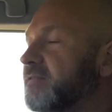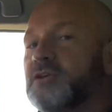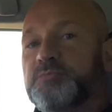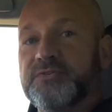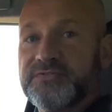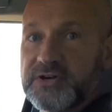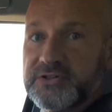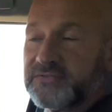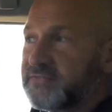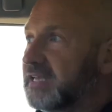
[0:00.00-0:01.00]
if you prefer
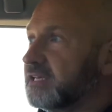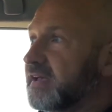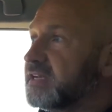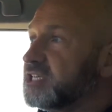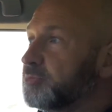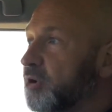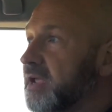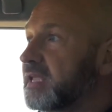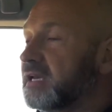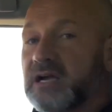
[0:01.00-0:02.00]
the feel of engine
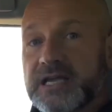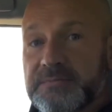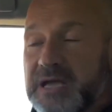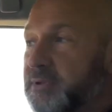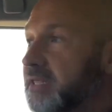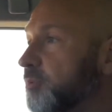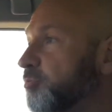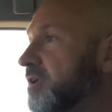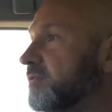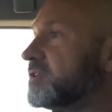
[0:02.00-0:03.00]
braking, like maybe in the
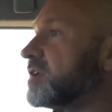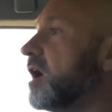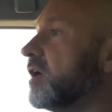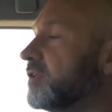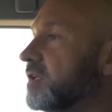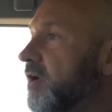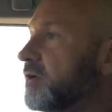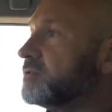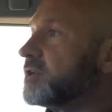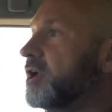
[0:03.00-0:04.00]
previous car that you've
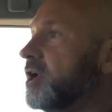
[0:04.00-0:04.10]
owned,